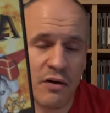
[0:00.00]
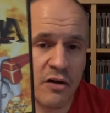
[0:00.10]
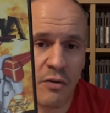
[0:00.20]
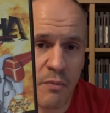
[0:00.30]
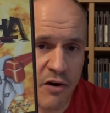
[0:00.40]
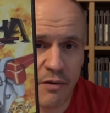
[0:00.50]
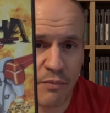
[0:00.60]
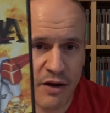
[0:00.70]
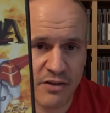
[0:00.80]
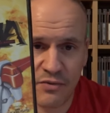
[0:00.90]
near market
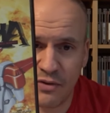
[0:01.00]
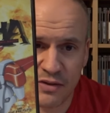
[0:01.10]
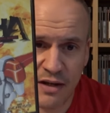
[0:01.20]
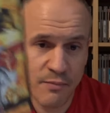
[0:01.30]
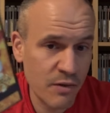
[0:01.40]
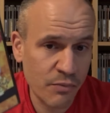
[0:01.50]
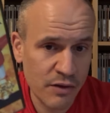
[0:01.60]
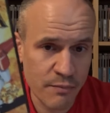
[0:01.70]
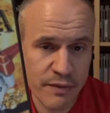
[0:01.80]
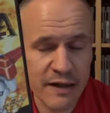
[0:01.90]
price for this game,
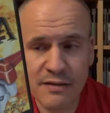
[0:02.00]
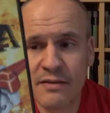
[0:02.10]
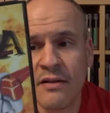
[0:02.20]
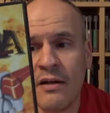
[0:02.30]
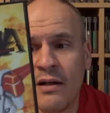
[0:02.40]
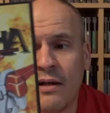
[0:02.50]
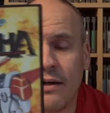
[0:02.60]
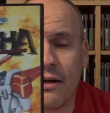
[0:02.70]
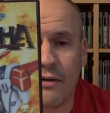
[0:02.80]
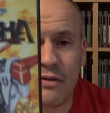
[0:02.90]
complete in box.
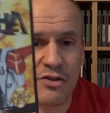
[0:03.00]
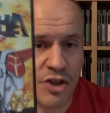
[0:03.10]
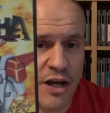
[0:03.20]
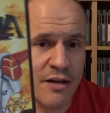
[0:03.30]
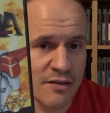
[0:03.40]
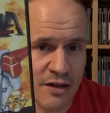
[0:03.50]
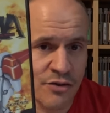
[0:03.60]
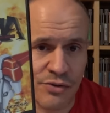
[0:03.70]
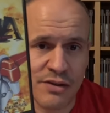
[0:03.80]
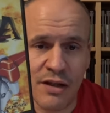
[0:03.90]
This chain is
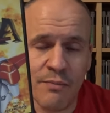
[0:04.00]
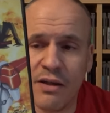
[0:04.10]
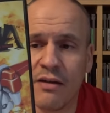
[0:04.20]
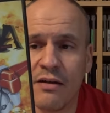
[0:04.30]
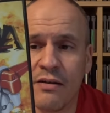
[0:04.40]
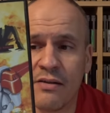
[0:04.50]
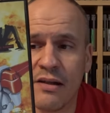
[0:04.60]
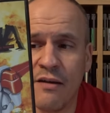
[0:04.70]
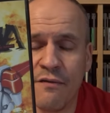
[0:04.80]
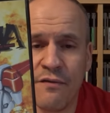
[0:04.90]
interesting because
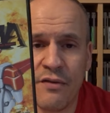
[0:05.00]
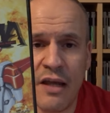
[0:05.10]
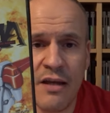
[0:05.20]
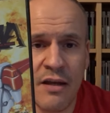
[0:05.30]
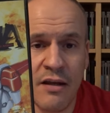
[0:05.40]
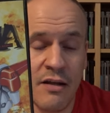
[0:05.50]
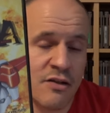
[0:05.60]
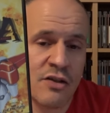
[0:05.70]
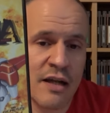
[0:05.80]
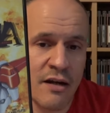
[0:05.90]
if they get, it
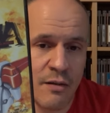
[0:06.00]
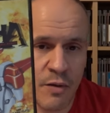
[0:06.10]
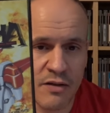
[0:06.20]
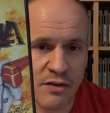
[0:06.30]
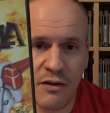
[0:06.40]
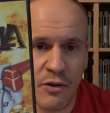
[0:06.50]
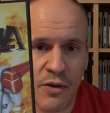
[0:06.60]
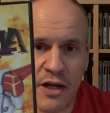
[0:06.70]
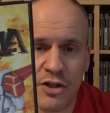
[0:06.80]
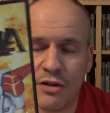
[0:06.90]
just kind of depends on the
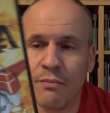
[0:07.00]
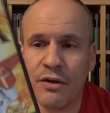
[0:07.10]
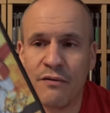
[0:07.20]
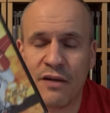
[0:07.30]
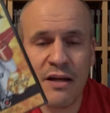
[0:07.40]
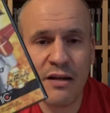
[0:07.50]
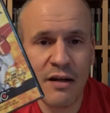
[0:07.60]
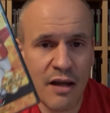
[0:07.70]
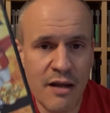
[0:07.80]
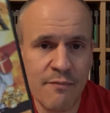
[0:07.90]
location, but if they get a
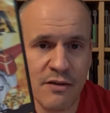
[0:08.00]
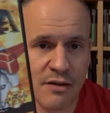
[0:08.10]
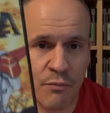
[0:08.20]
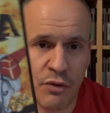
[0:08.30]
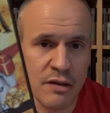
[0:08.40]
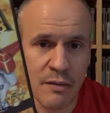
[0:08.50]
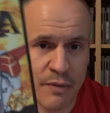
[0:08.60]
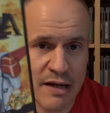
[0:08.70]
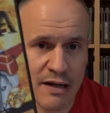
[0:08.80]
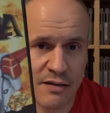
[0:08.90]
game that's complete in the
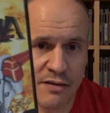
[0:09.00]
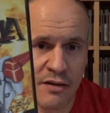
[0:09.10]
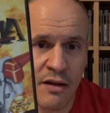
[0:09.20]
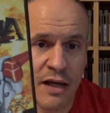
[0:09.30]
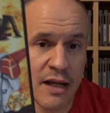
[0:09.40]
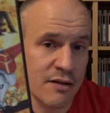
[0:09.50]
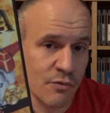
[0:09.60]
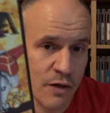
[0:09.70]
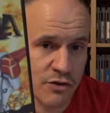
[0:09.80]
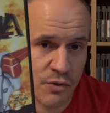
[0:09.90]
box and it's a
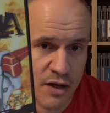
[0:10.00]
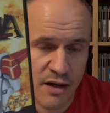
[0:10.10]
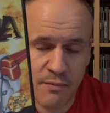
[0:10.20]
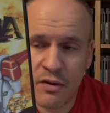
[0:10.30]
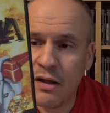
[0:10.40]
retro game,